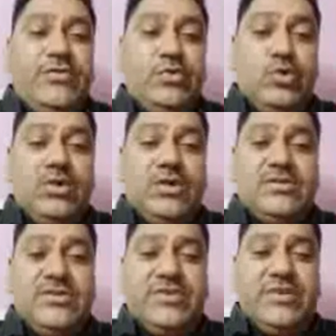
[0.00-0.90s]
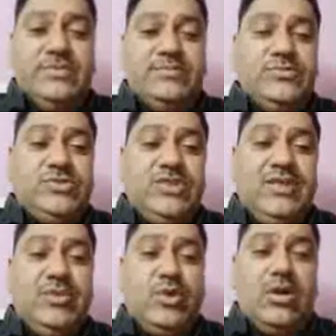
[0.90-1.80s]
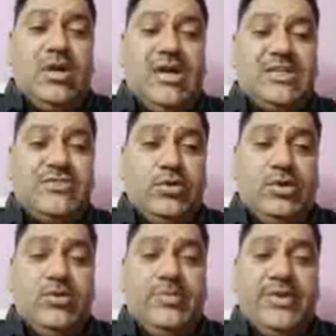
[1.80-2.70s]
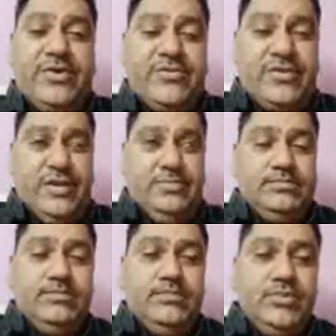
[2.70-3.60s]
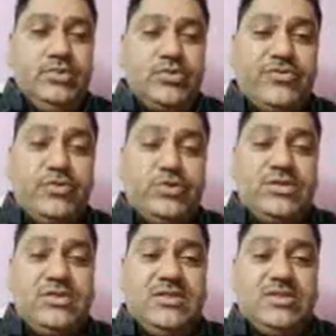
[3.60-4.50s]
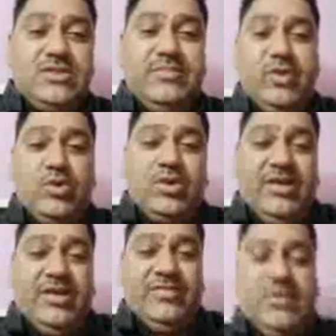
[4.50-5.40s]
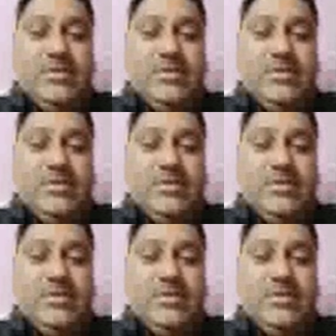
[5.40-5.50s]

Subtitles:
you don't conserve them, they may not last for longer period of time. So future generation may not have it.